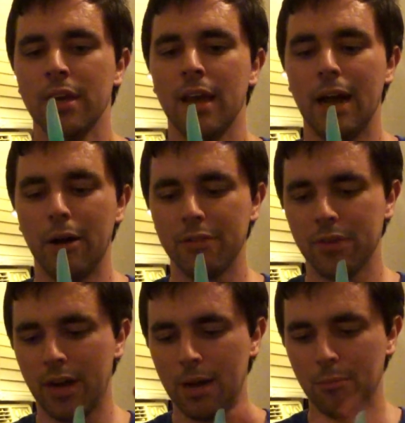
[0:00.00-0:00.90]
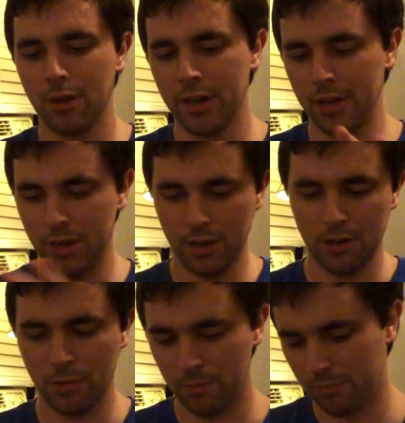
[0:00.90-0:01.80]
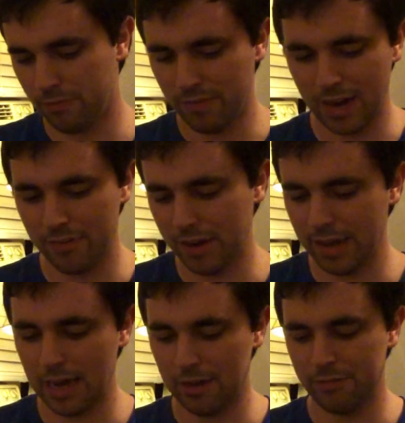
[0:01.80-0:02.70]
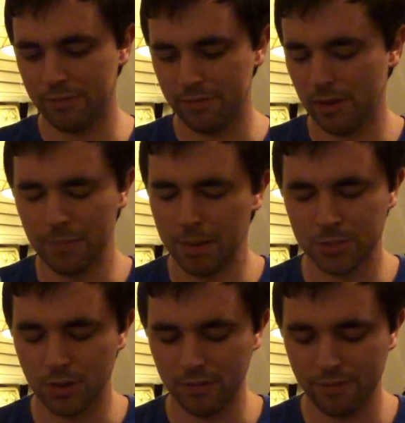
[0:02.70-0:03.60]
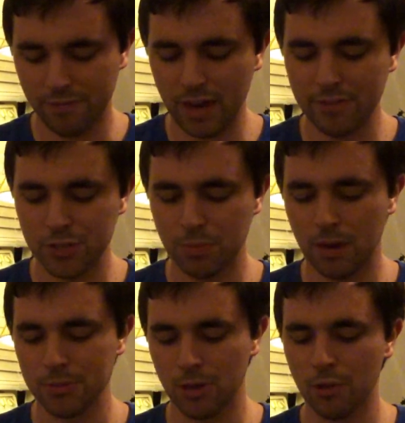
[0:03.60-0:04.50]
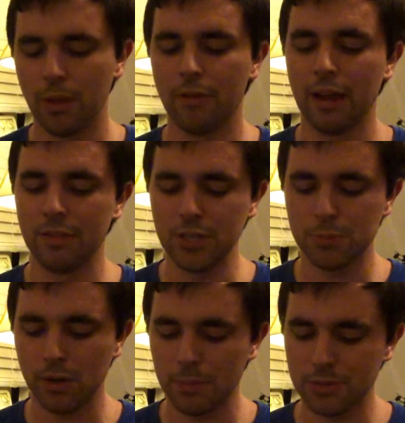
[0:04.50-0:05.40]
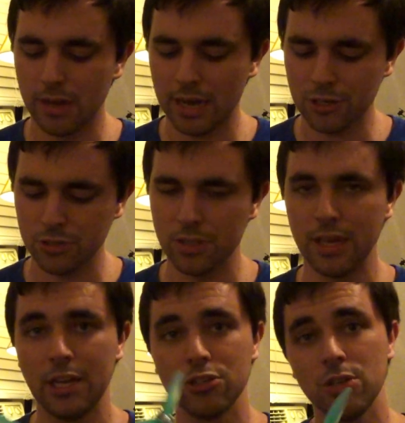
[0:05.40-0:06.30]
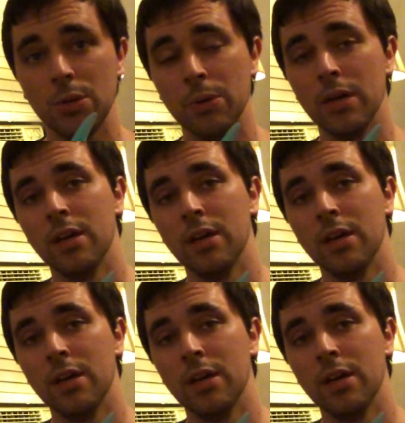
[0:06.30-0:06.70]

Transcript: However, I'm running, you know, five and a half, I mean, I'm sorry, five inch props all the way around. These props are actually the HQ